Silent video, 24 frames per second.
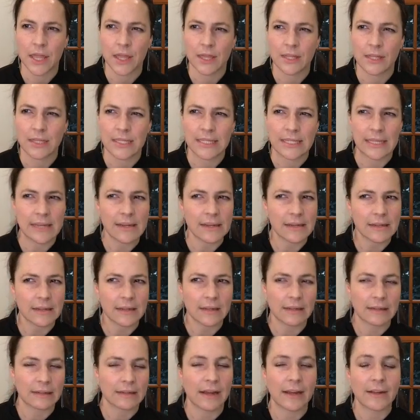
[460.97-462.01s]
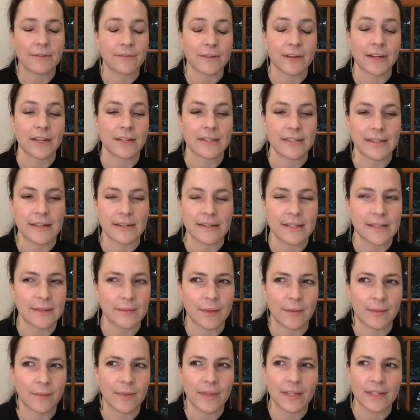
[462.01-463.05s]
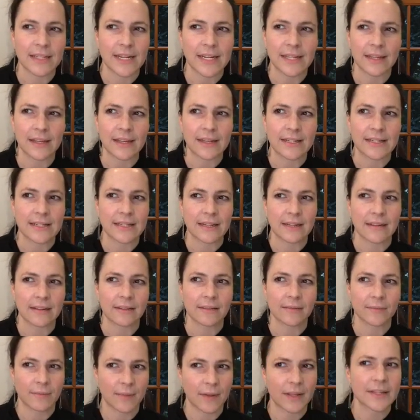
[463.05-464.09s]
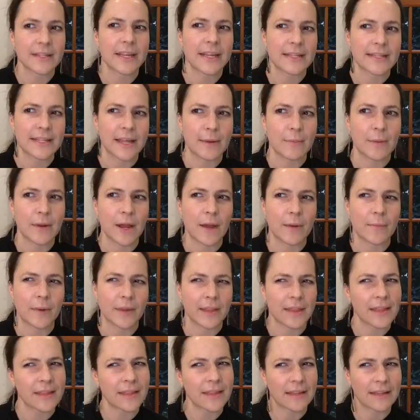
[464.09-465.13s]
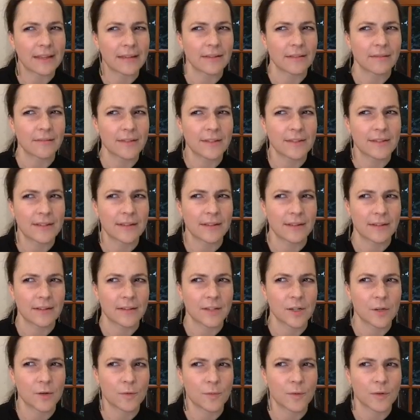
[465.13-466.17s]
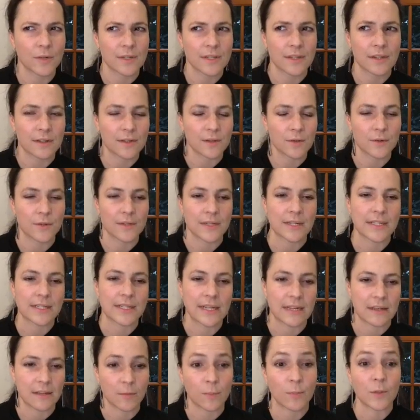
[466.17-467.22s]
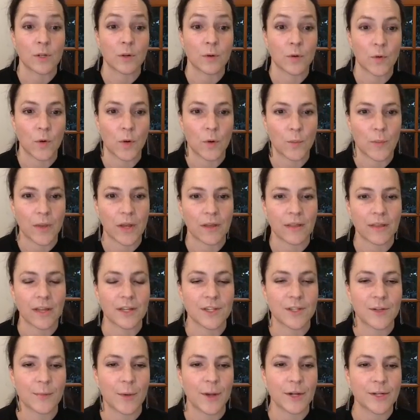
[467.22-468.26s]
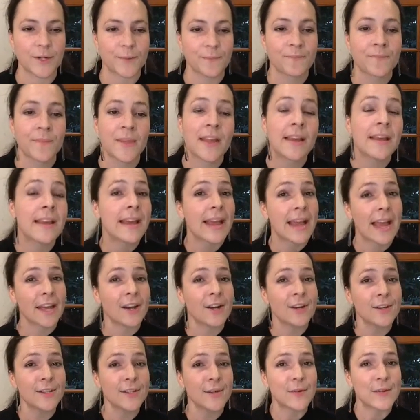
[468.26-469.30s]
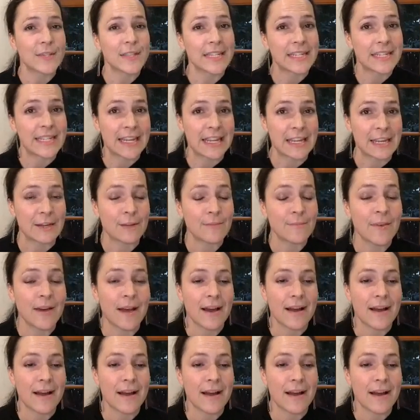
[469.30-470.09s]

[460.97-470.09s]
6th, the deadline it's coming up. I think that it's October 6th through 16th, but don't quote me on that too much. And also on the team,